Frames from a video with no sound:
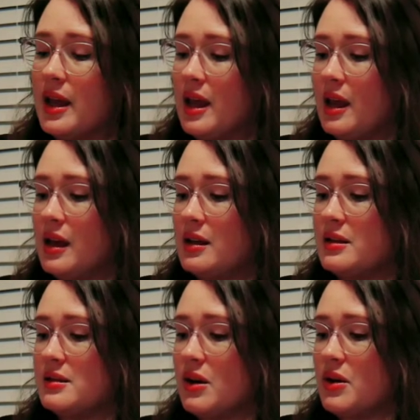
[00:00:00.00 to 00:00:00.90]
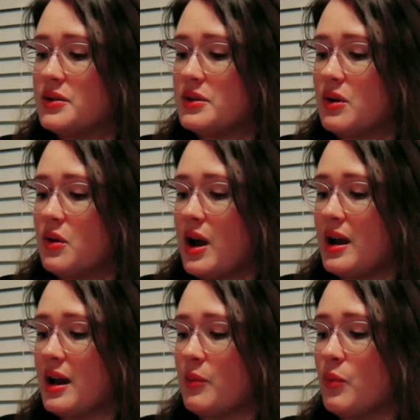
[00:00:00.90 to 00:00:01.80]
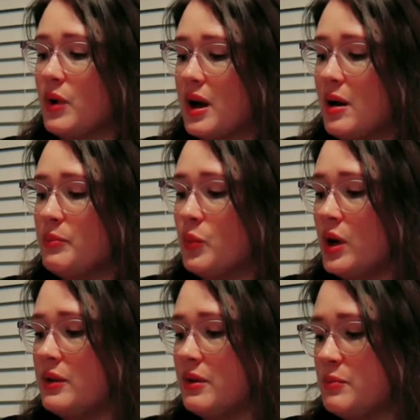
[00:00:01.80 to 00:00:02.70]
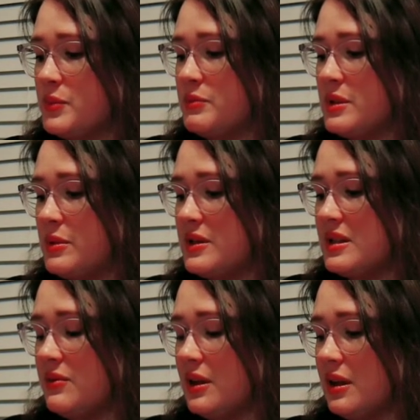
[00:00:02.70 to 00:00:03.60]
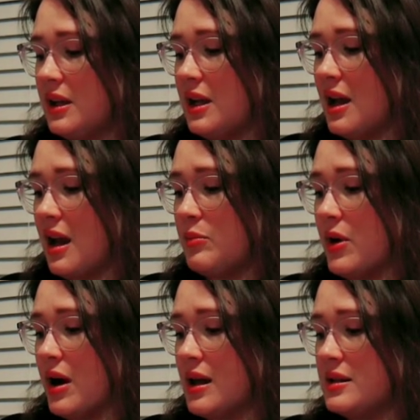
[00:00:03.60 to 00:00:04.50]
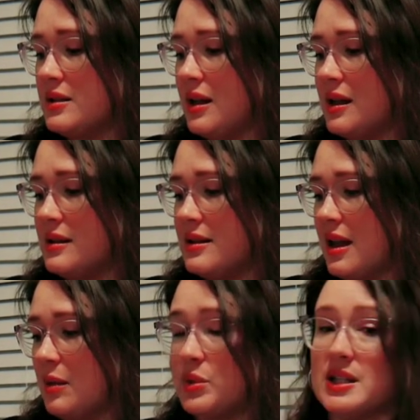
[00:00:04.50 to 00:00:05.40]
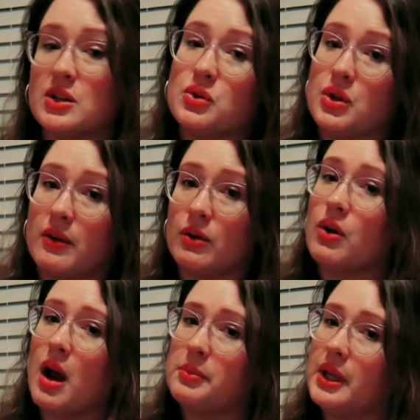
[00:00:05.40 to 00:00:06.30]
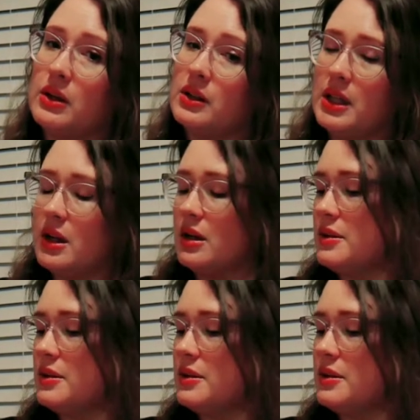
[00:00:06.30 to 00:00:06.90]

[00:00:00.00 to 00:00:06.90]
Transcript: And also, a one of them specifically I bought as a potential cover crop later in the year.